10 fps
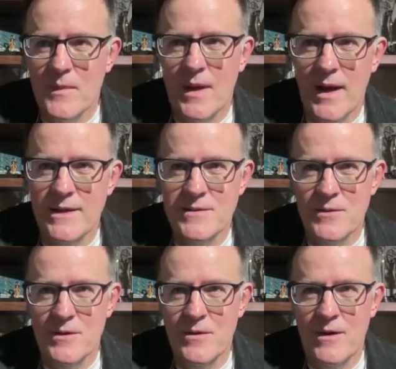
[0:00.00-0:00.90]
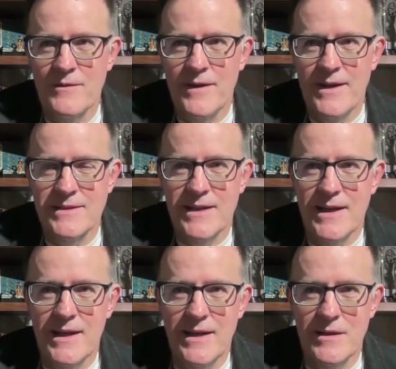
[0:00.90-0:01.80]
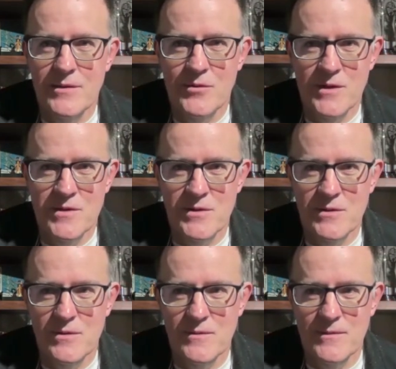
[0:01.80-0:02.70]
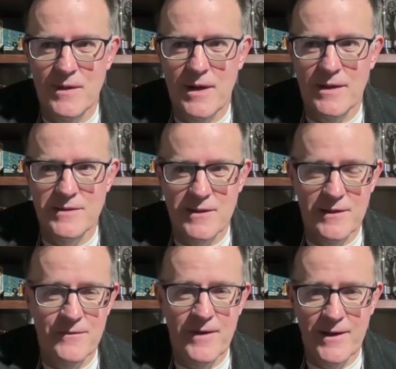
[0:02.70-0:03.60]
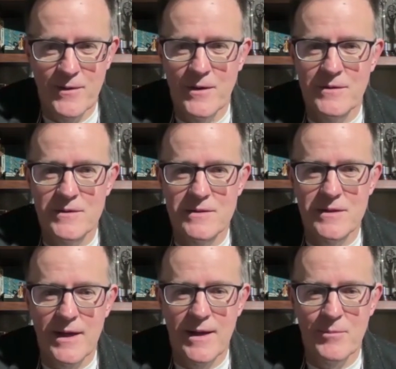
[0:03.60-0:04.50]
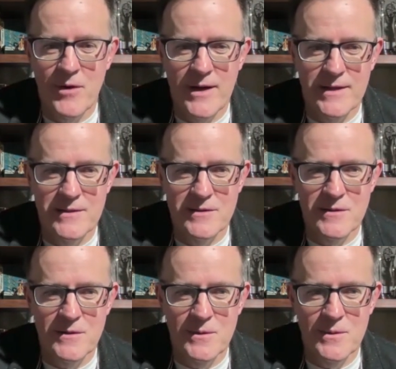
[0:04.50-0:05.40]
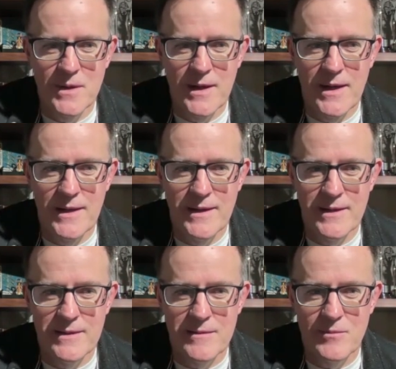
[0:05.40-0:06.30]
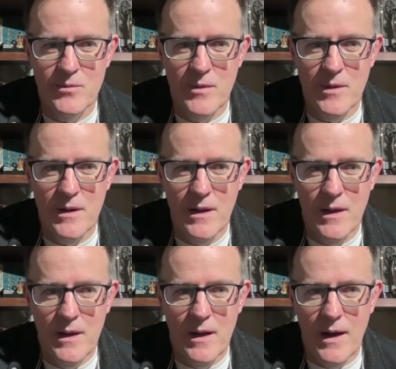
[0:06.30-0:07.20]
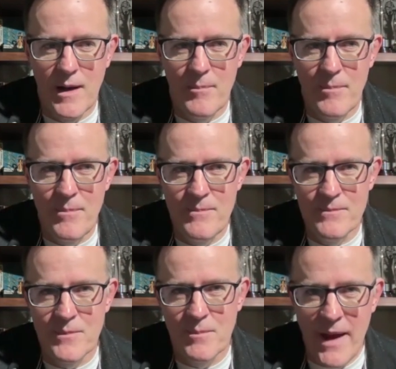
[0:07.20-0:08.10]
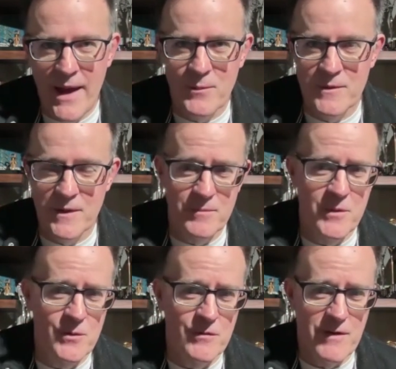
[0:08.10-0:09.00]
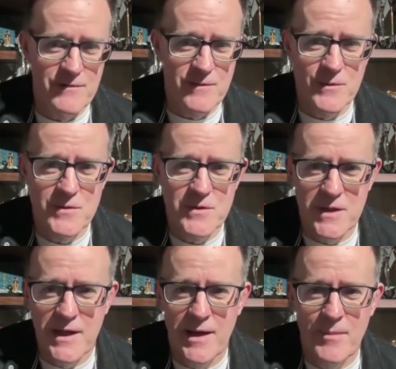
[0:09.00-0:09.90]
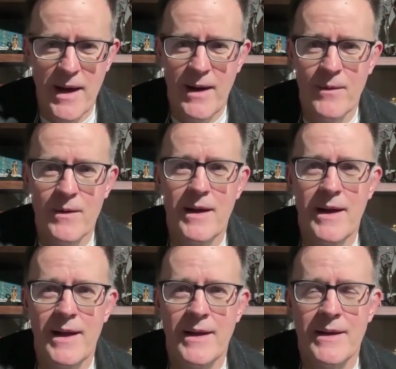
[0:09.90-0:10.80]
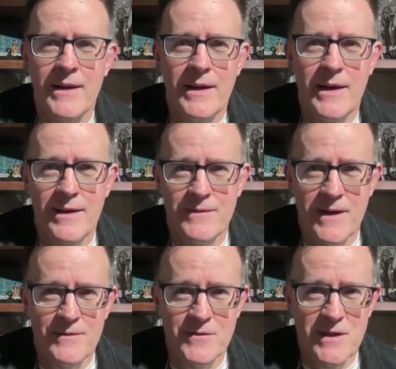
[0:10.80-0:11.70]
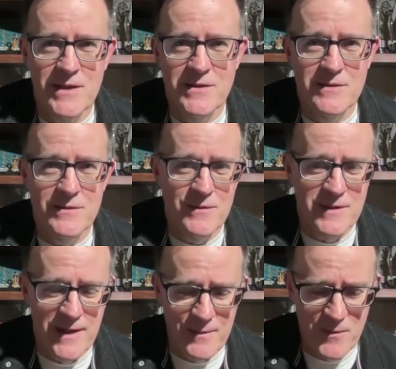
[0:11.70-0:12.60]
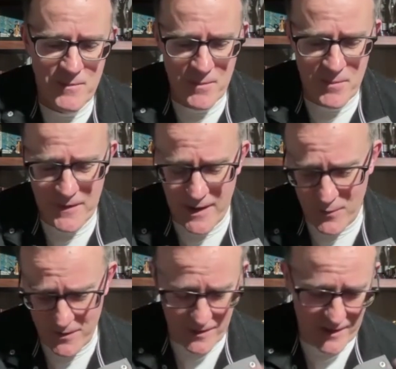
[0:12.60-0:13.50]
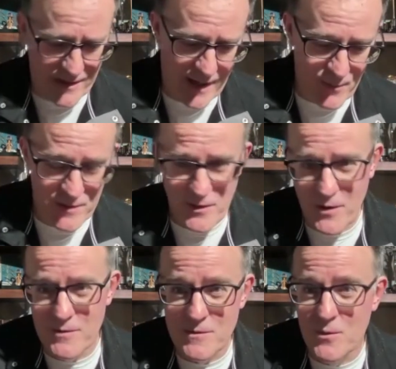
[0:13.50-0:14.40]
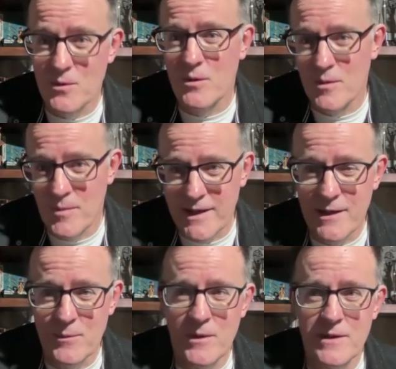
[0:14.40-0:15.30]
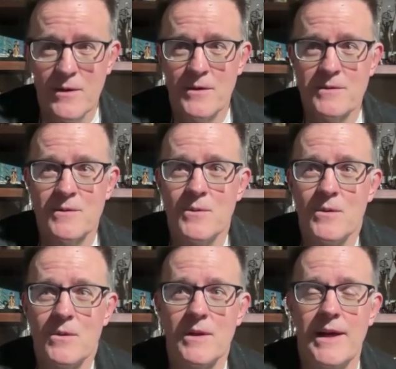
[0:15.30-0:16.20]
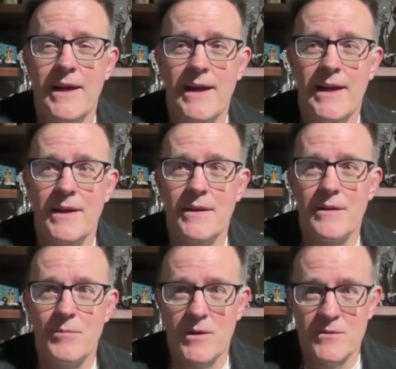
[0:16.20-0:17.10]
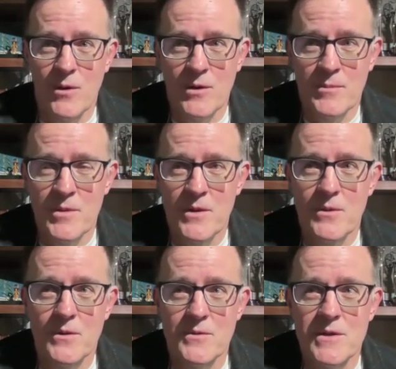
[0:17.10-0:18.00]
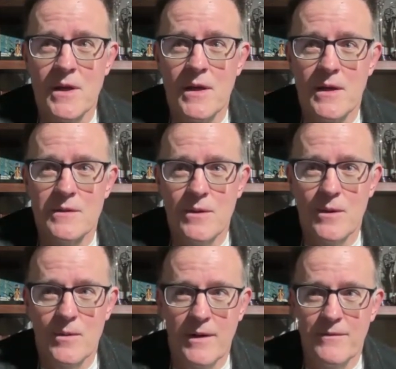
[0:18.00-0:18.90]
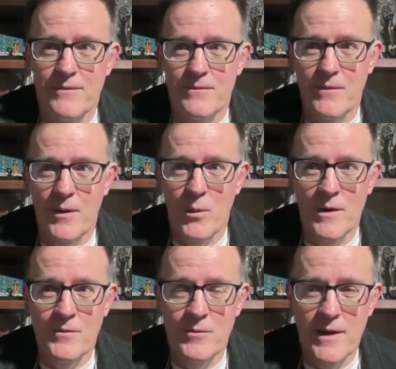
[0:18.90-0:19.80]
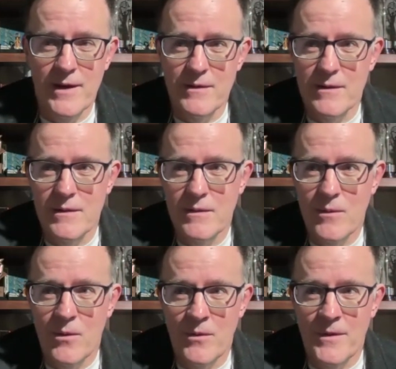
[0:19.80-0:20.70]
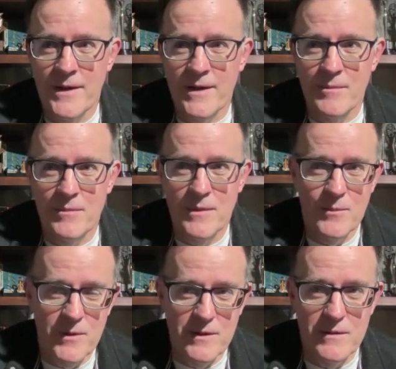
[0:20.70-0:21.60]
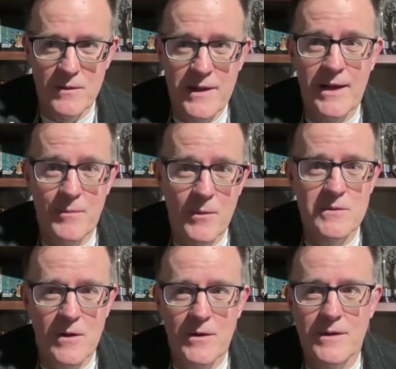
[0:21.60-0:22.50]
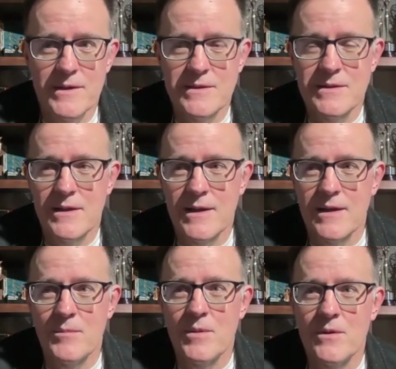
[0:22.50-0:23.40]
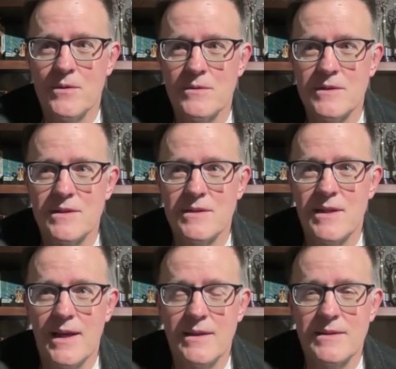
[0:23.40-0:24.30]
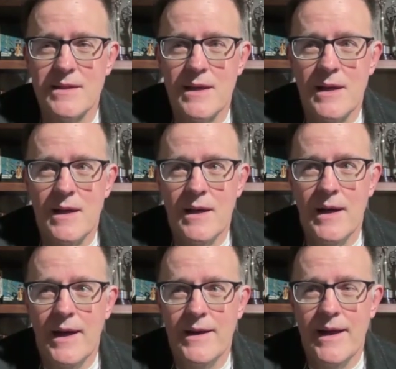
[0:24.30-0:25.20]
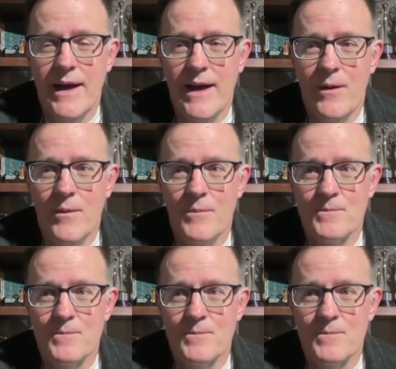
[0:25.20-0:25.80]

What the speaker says: I started off as a traditional. I studied fine arts at Pratt Institute, and that's uh, back when the computer revolution came out. And I have conversations all the time with people now where they're like, I went to art school or my kid went to art school and but it's all computers. So I went through that whole thing and when you look at it, most art is done on computers these days. And now